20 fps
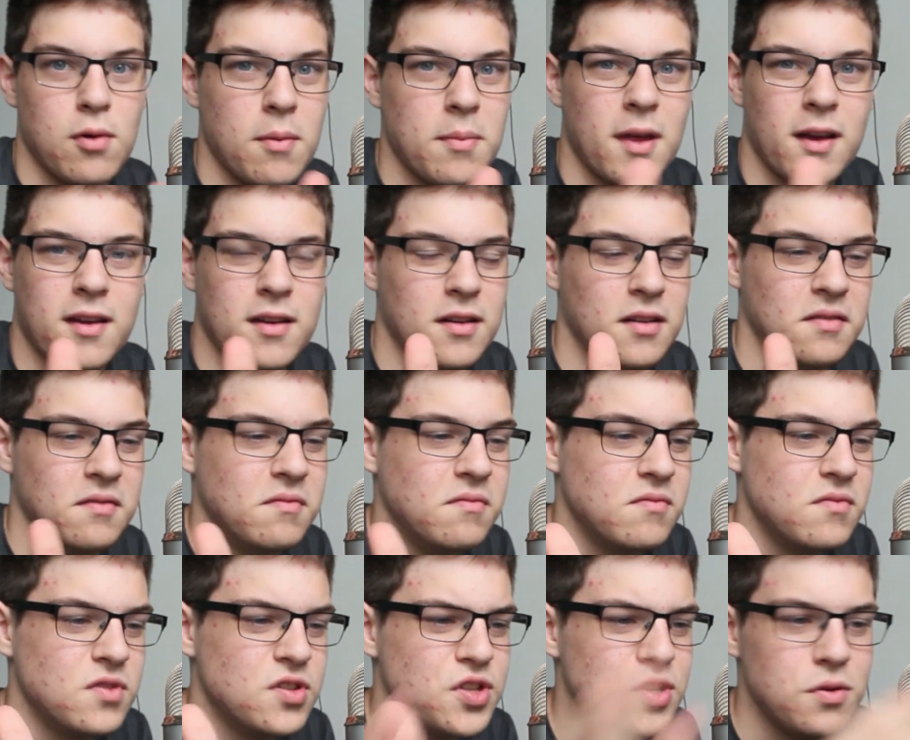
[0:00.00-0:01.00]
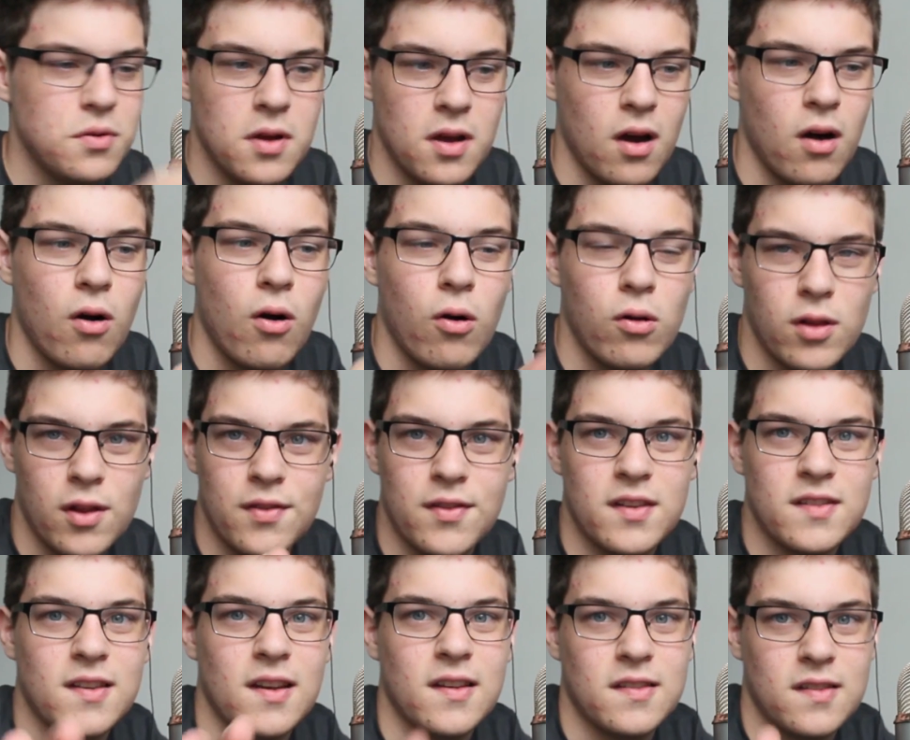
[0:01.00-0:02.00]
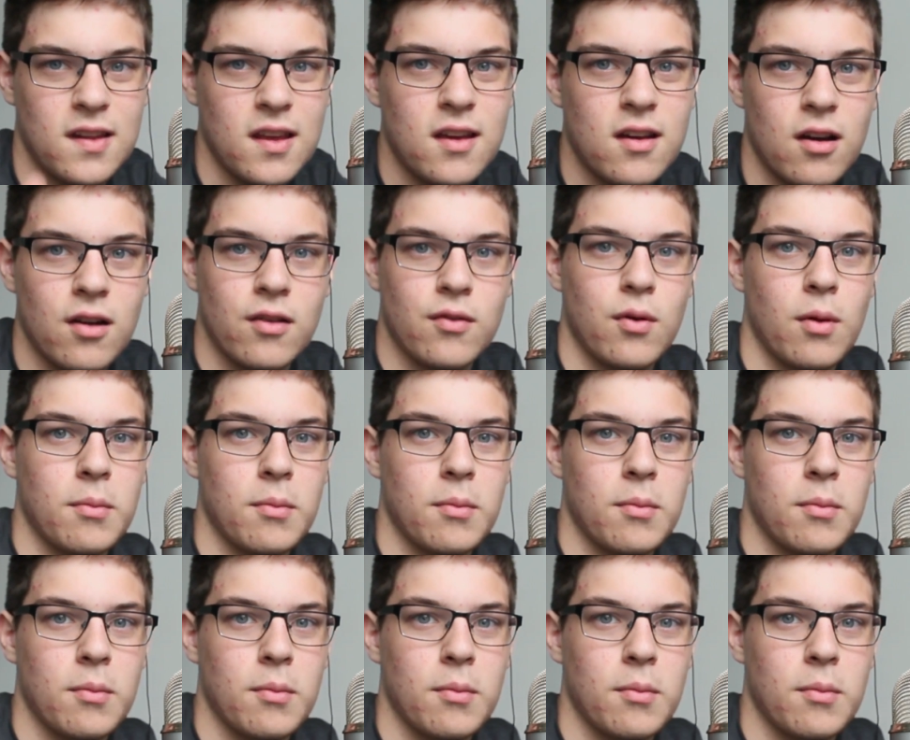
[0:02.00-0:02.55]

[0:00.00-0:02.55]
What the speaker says: Well, I'm not going to shoot it all on this SD card.